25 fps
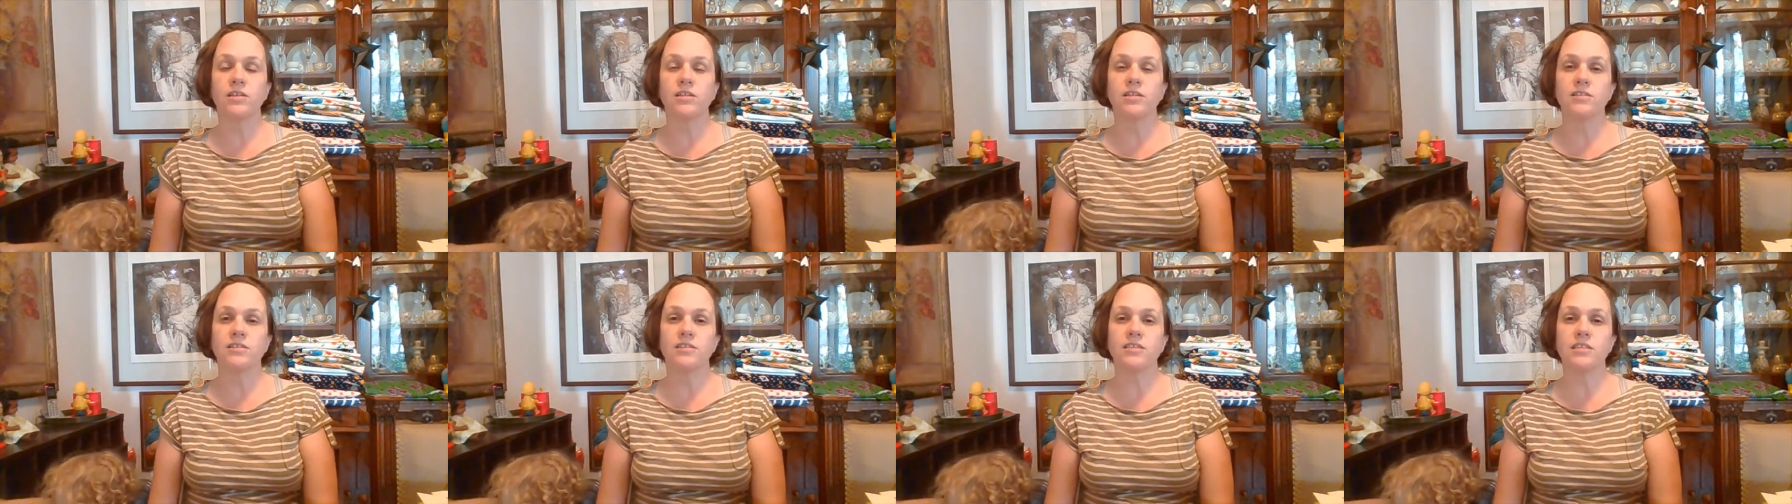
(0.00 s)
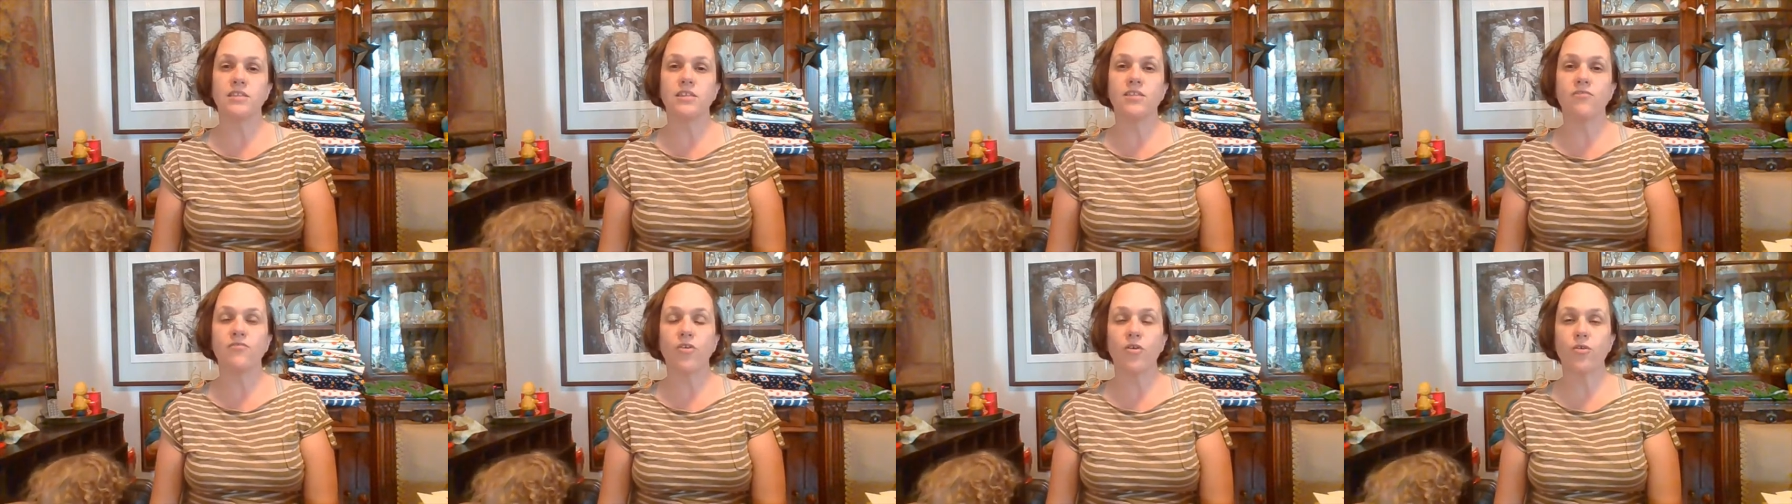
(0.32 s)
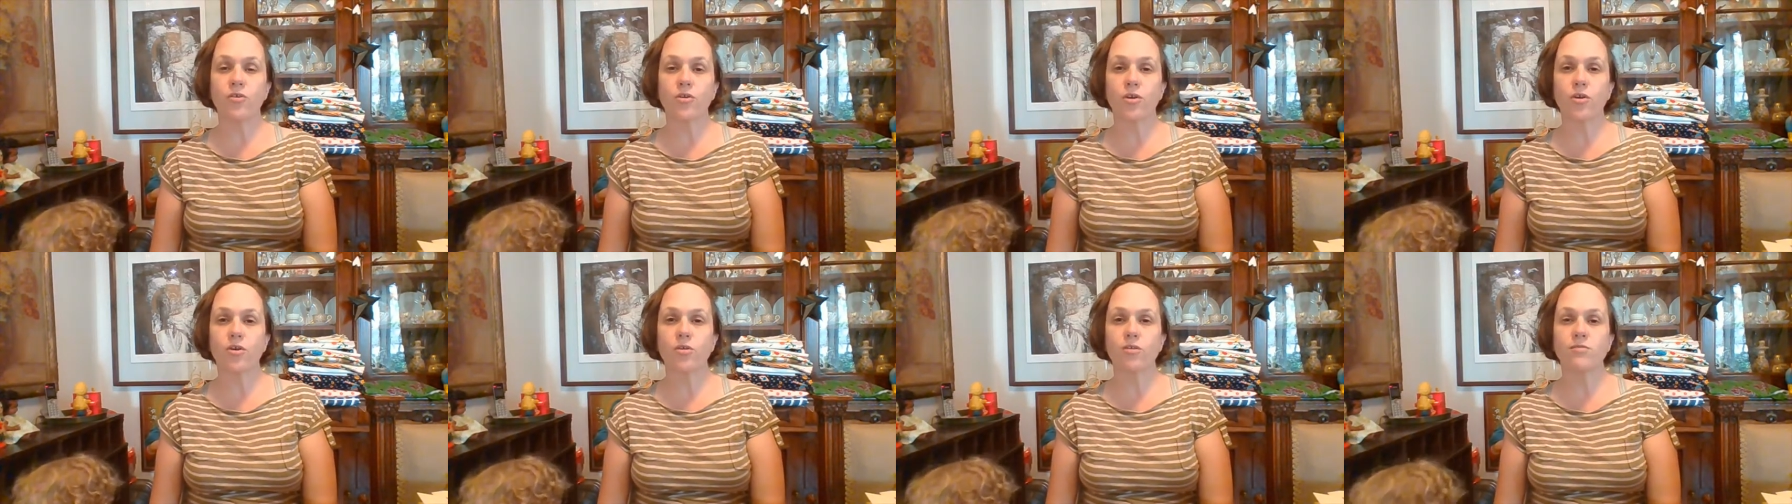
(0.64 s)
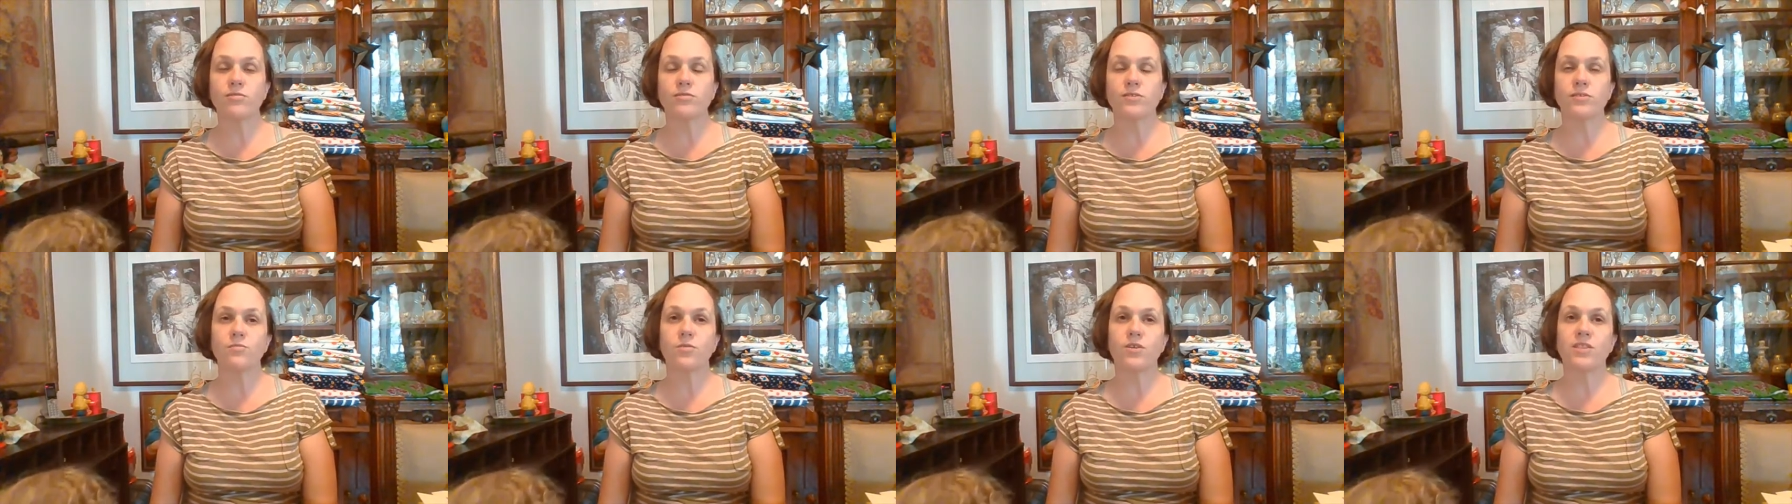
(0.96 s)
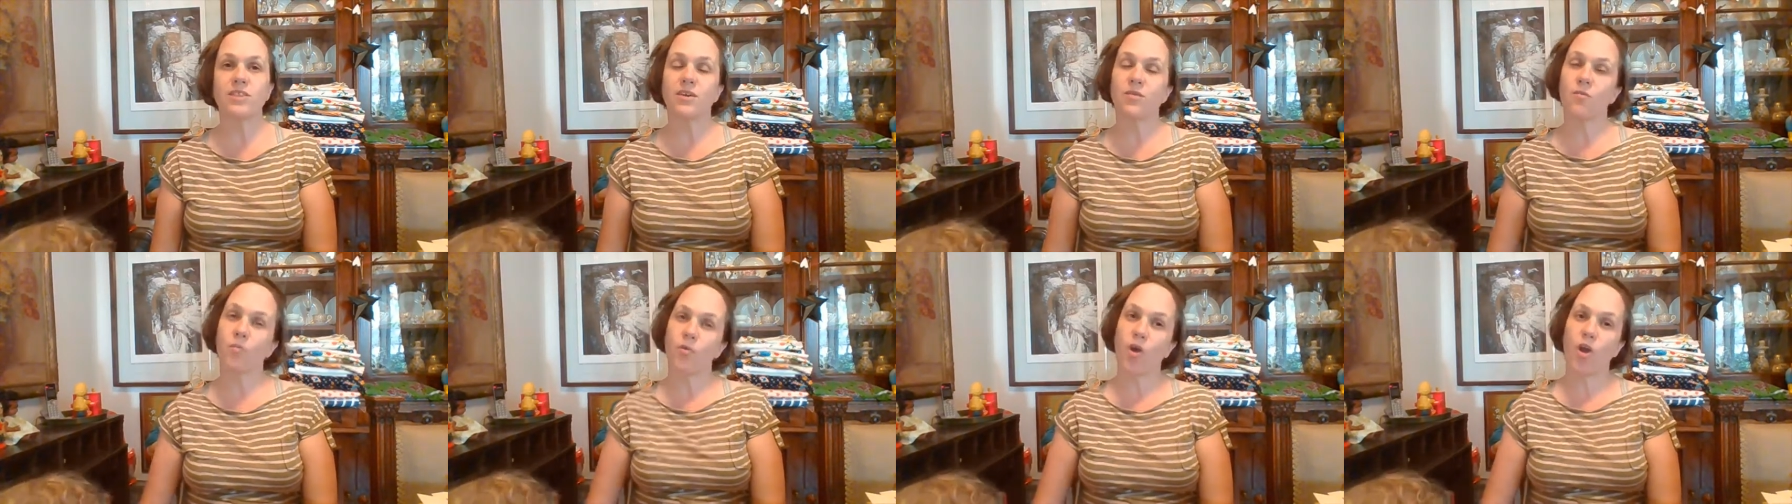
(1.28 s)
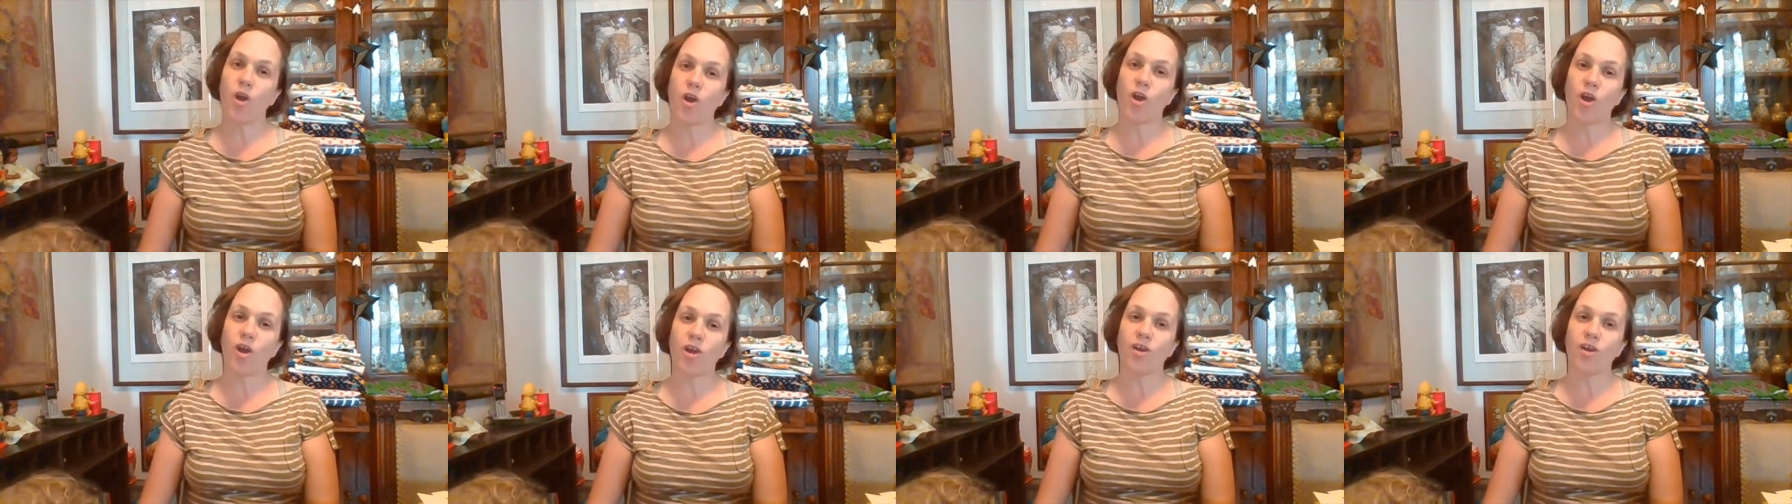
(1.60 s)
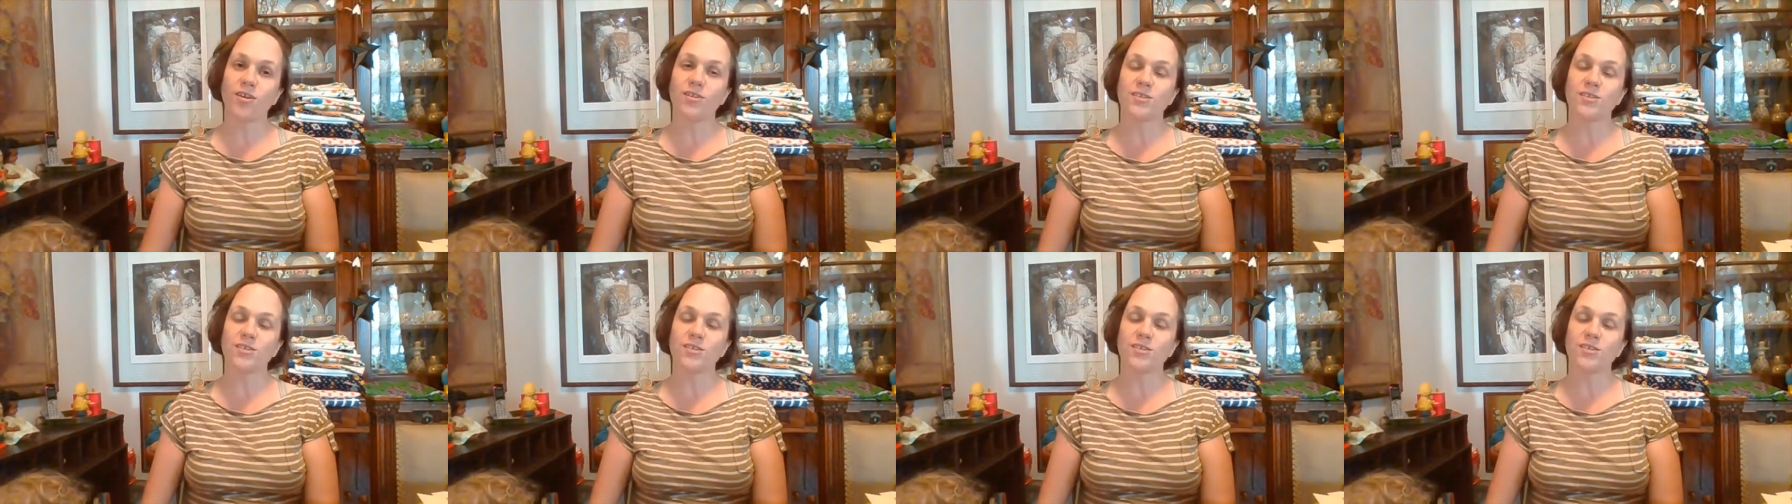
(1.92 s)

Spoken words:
see the photos and what they were.